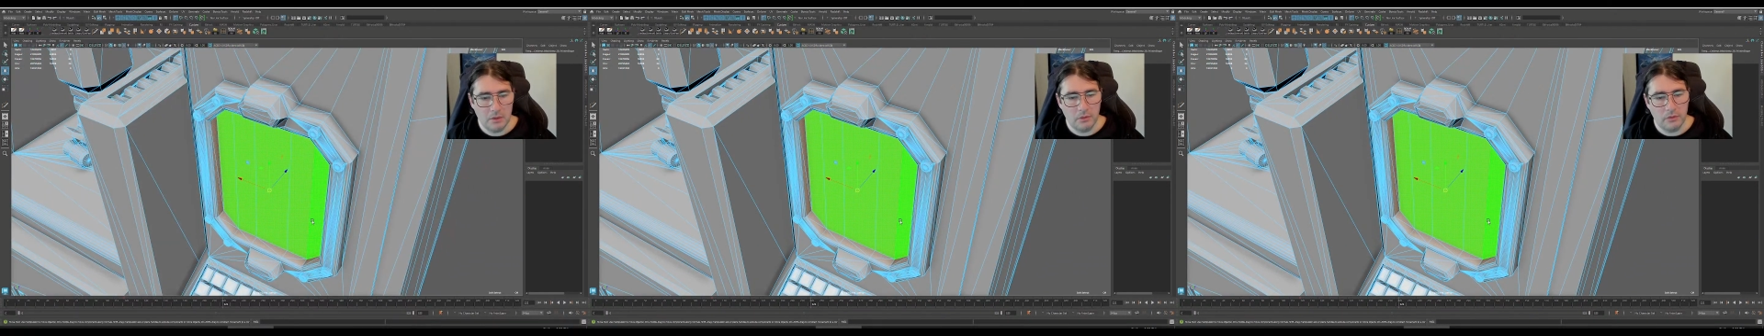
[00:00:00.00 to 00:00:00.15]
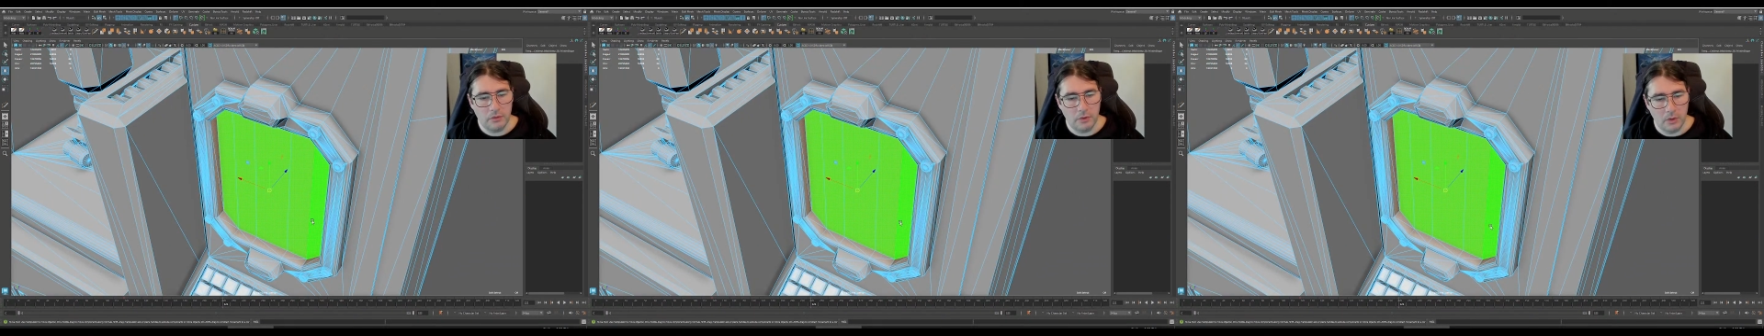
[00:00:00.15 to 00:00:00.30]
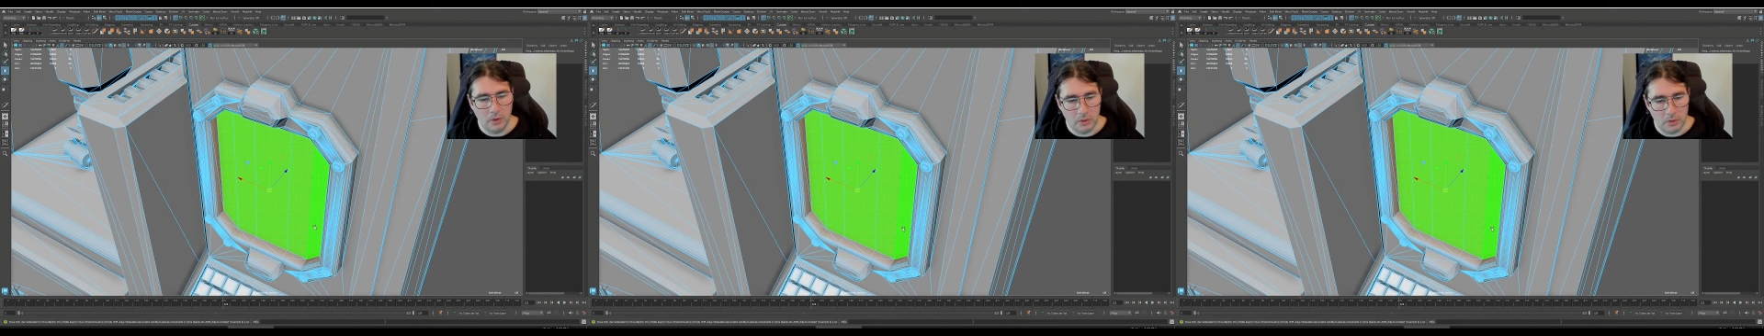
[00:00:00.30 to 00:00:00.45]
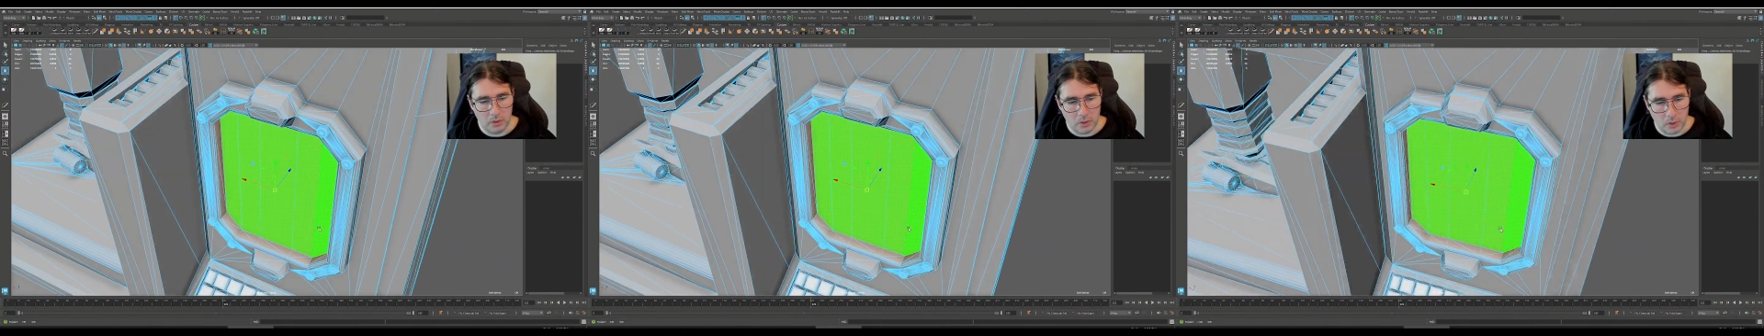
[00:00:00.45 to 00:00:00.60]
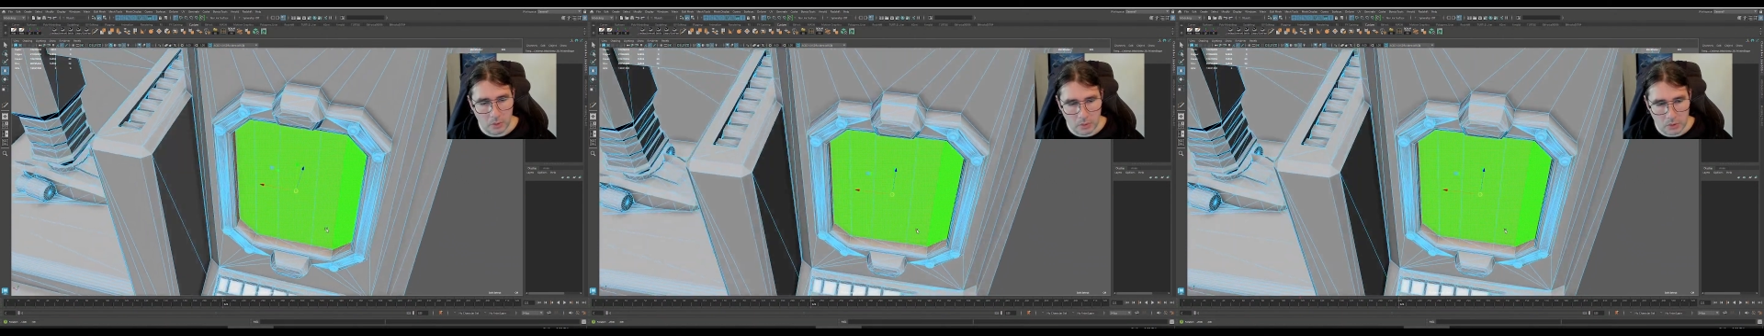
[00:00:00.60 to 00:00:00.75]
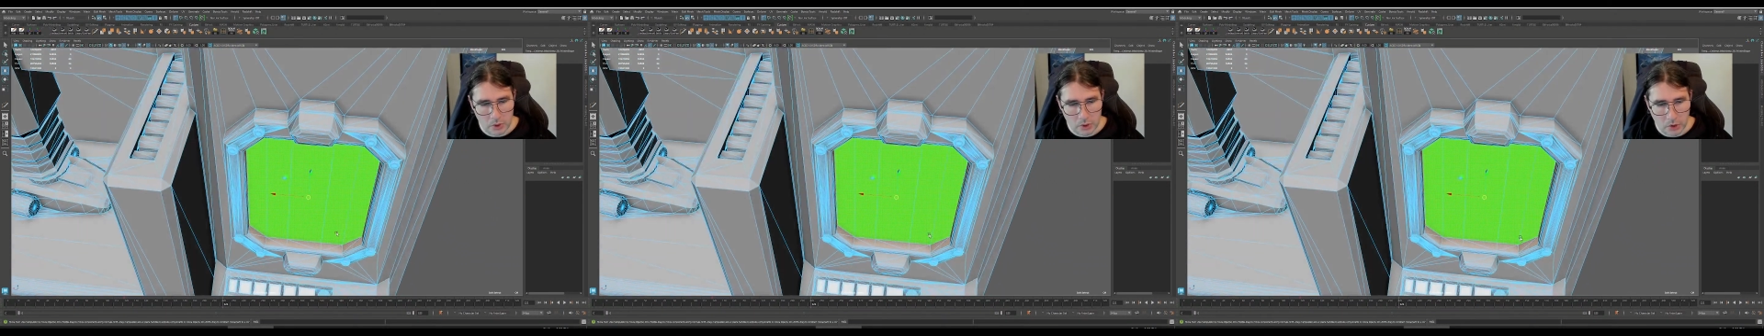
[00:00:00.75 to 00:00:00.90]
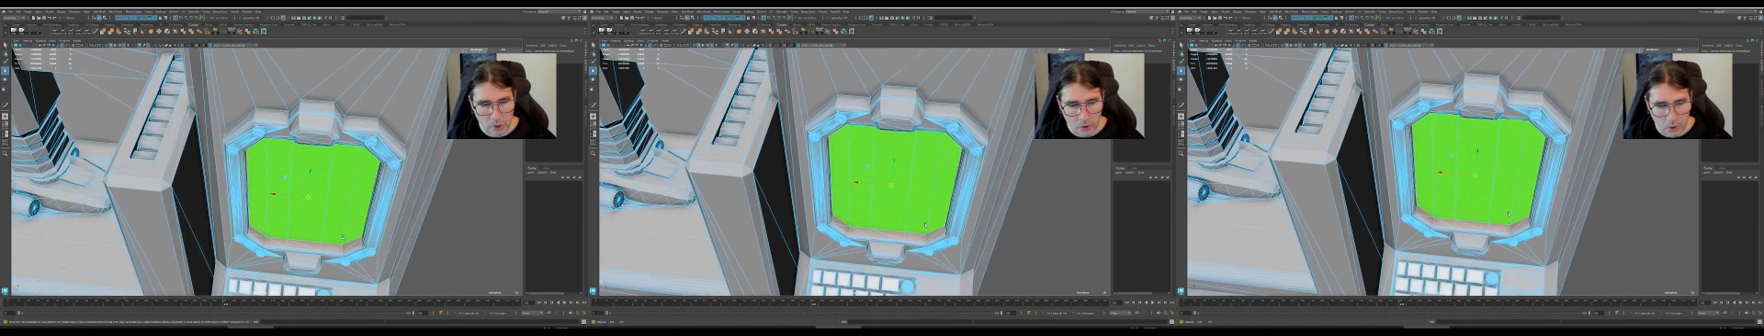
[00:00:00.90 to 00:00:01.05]
for tool
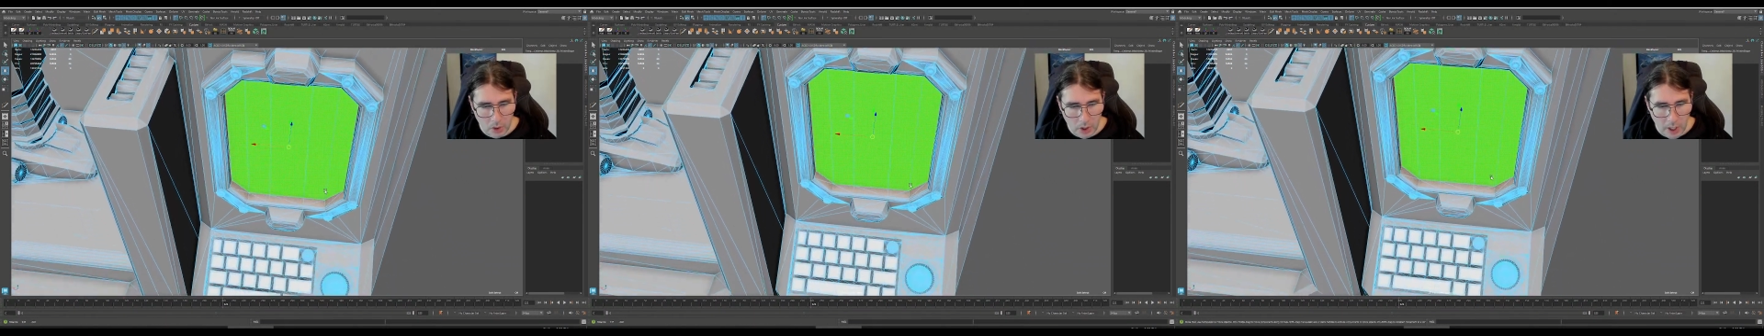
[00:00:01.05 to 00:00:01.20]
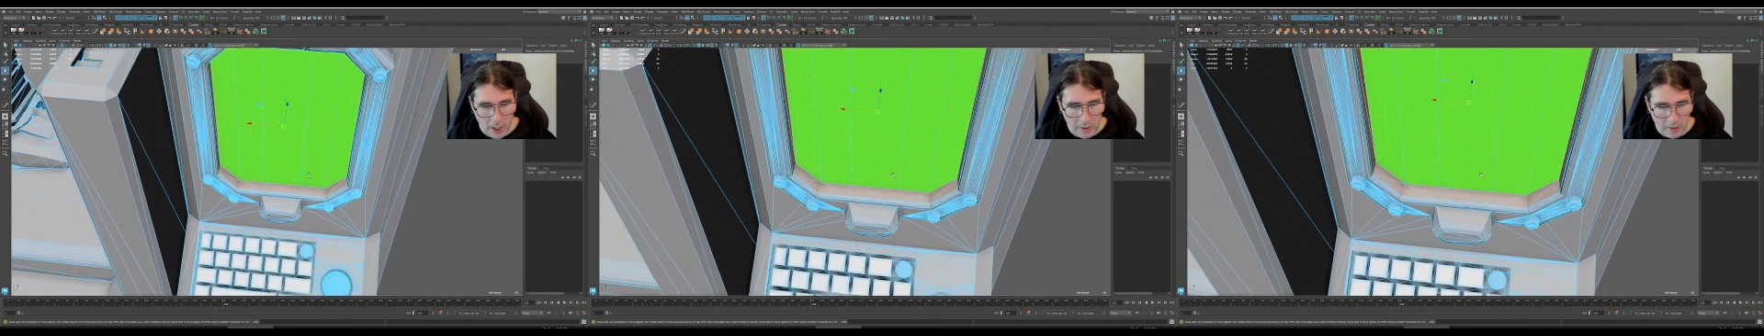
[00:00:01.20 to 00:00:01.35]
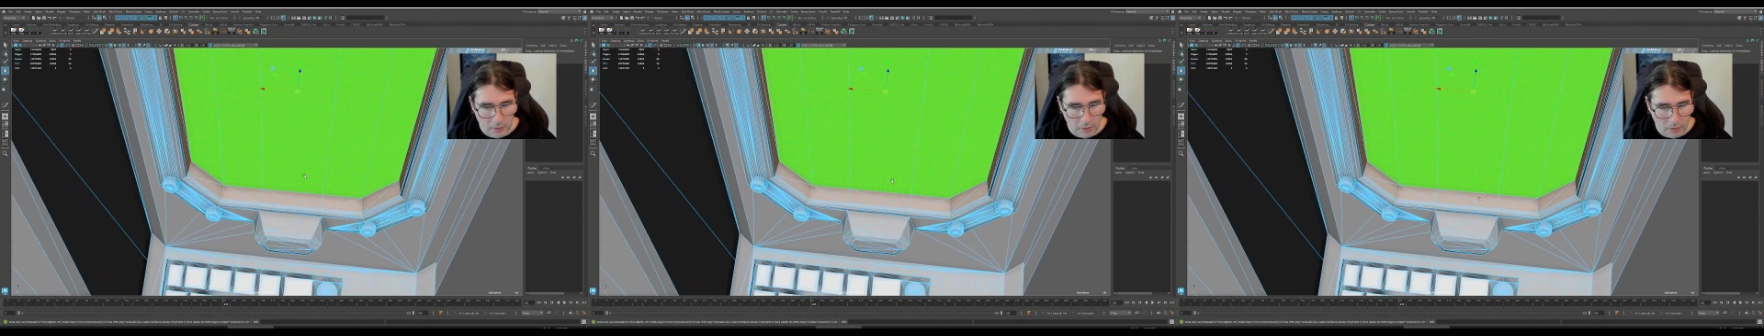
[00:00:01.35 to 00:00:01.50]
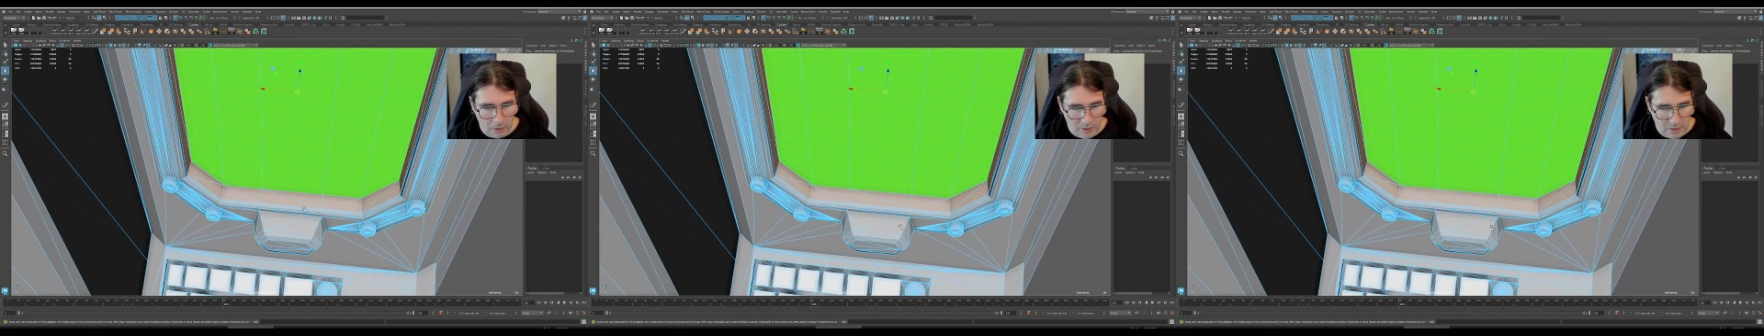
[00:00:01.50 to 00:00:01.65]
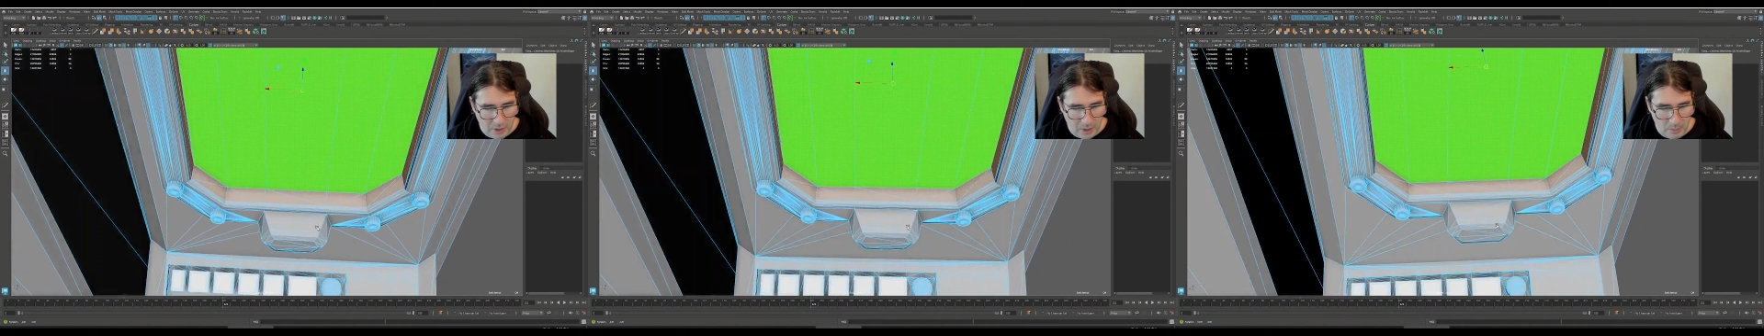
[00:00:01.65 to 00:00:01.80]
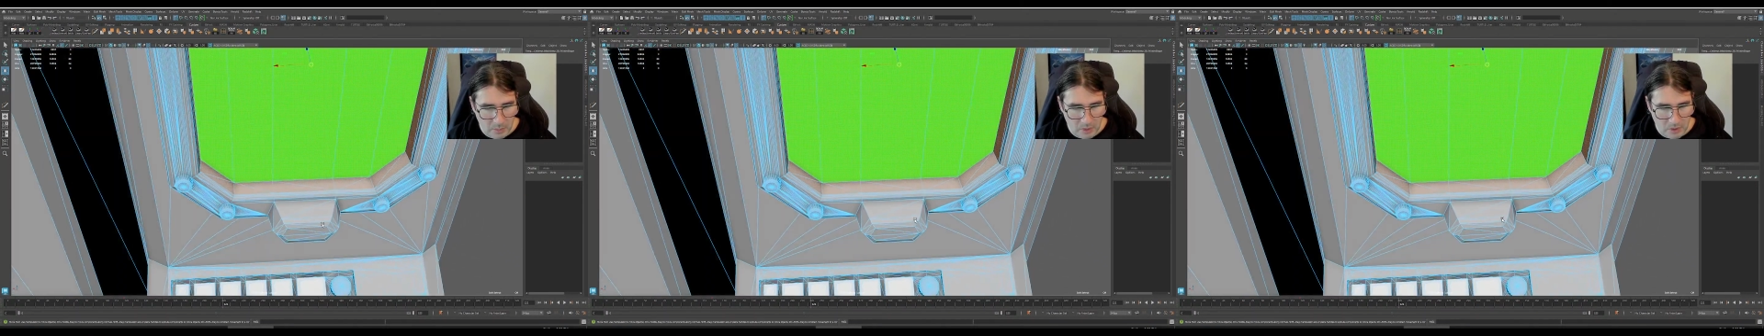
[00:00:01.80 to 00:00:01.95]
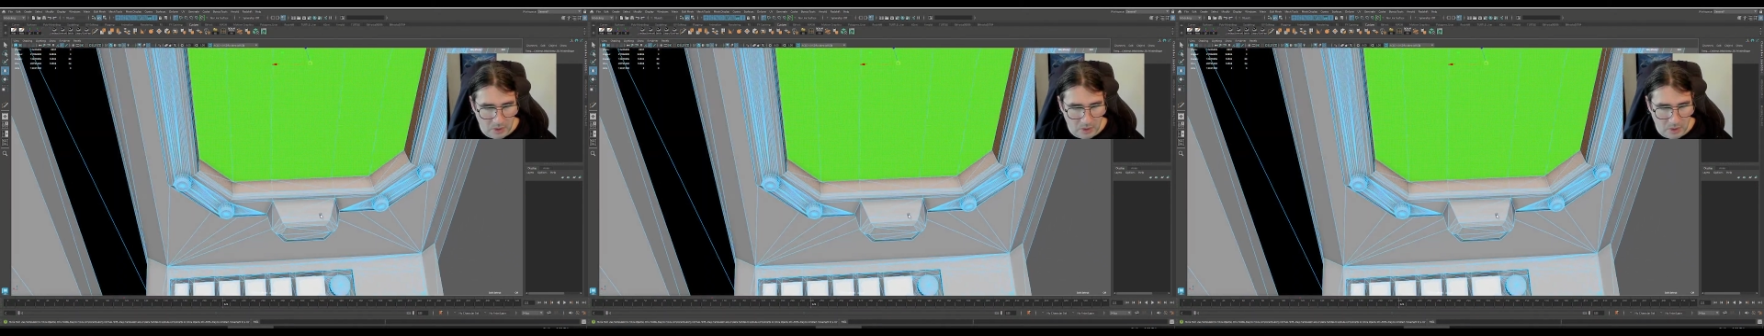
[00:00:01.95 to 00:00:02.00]
shortcuts, for example,